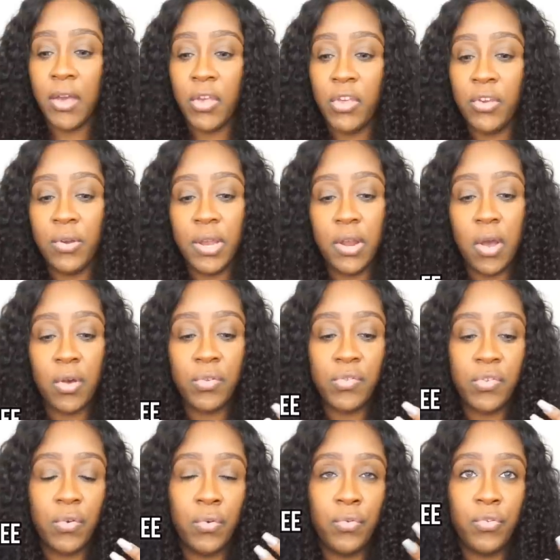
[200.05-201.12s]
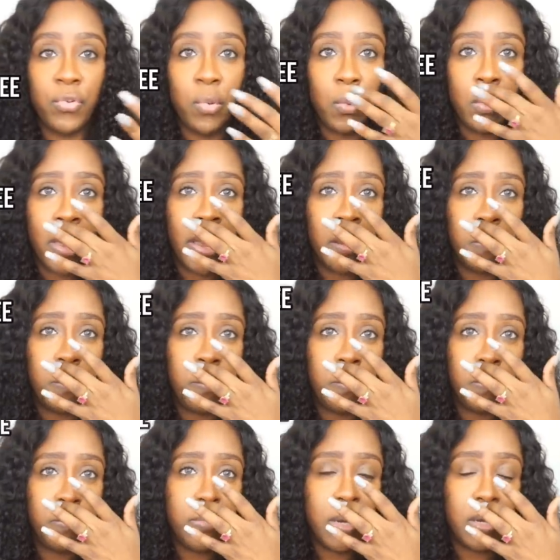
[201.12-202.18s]
You can also do like
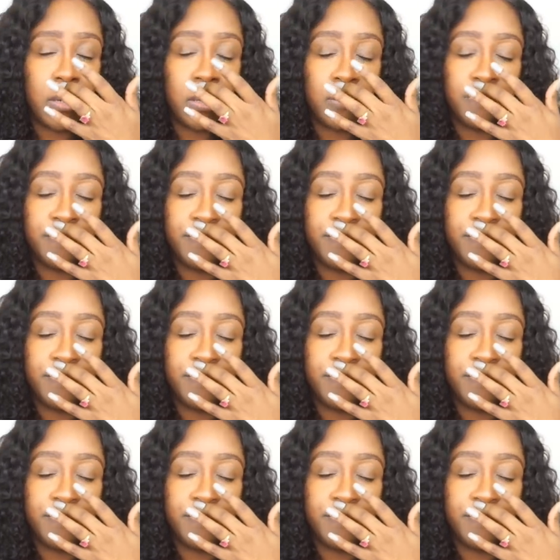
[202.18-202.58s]
I